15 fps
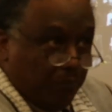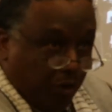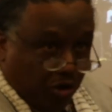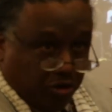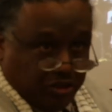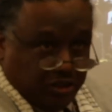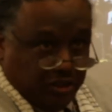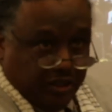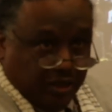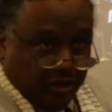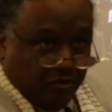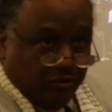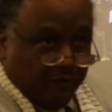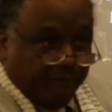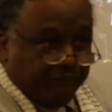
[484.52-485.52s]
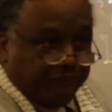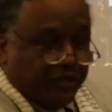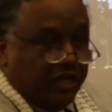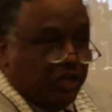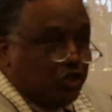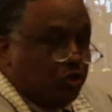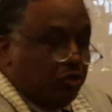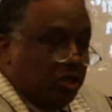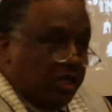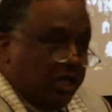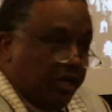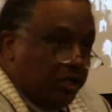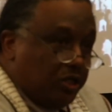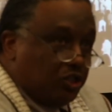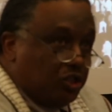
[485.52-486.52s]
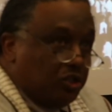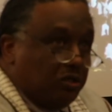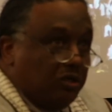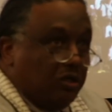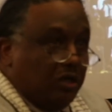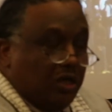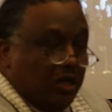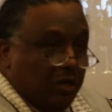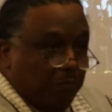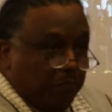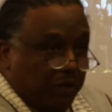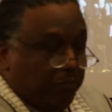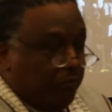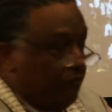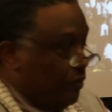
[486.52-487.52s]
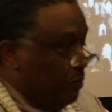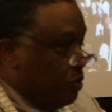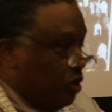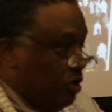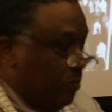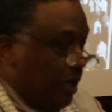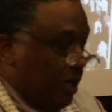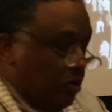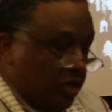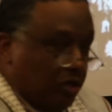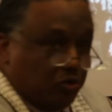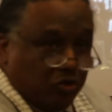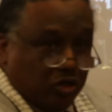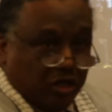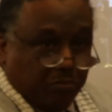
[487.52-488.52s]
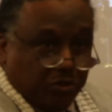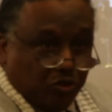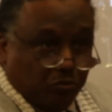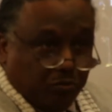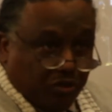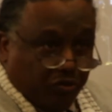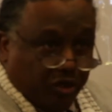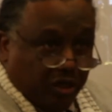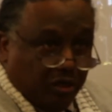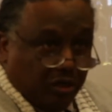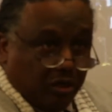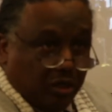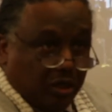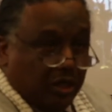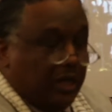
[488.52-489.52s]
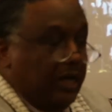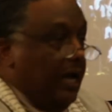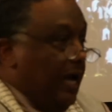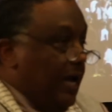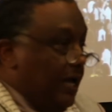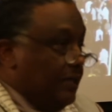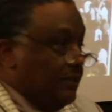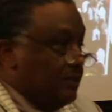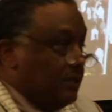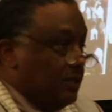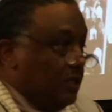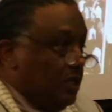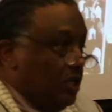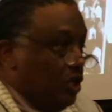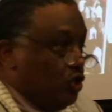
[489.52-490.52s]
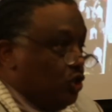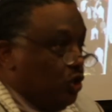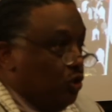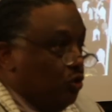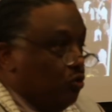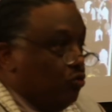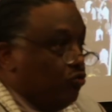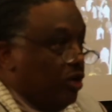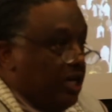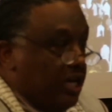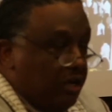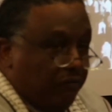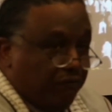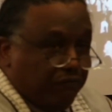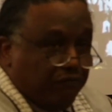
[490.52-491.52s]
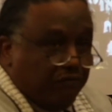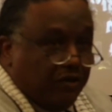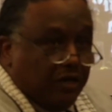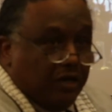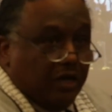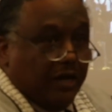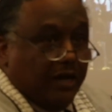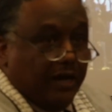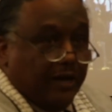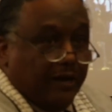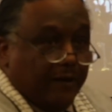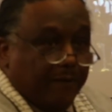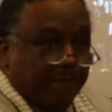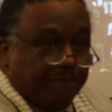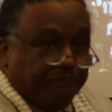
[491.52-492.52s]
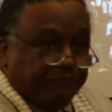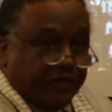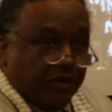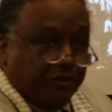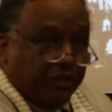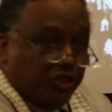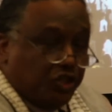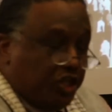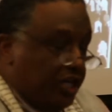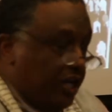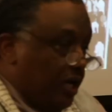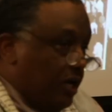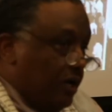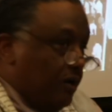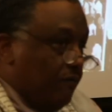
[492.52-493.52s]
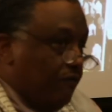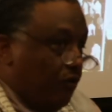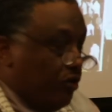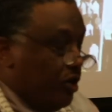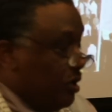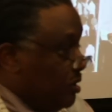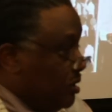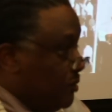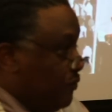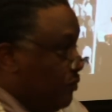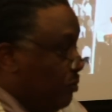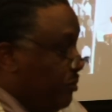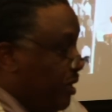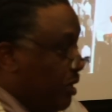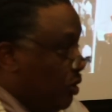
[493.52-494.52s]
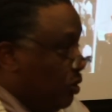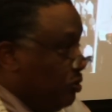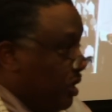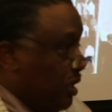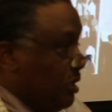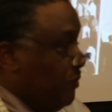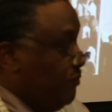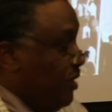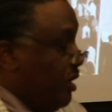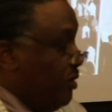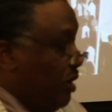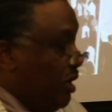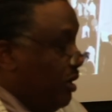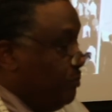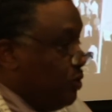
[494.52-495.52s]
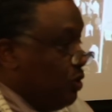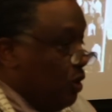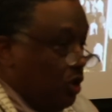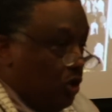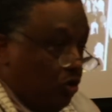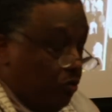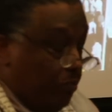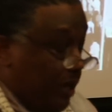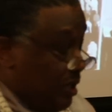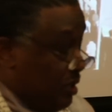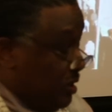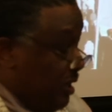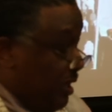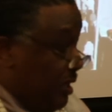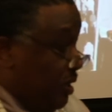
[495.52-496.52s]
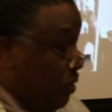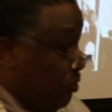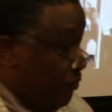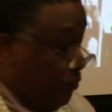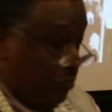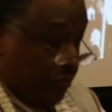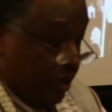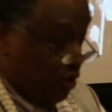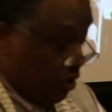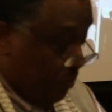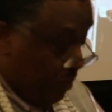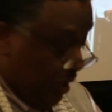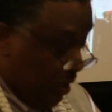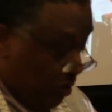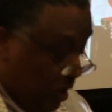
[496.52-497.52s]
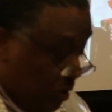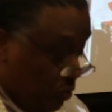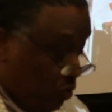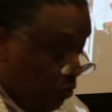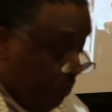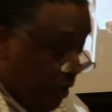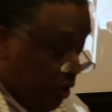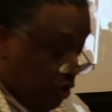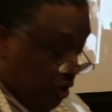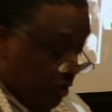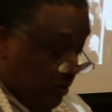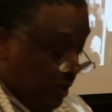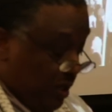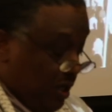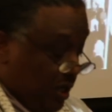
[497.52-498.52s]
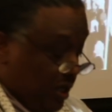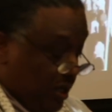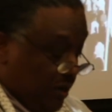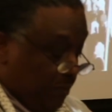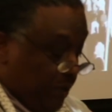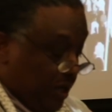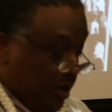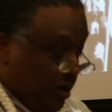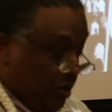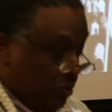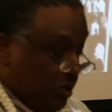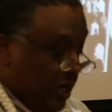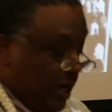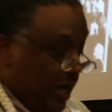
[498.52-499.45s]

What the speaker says: policy, is to encourage people from Sunni backgrounds to come into Bahrain and to relieve the Shia foreigners from their contacts, if they are Arabs or Pakistani or from Asian background or Persian background.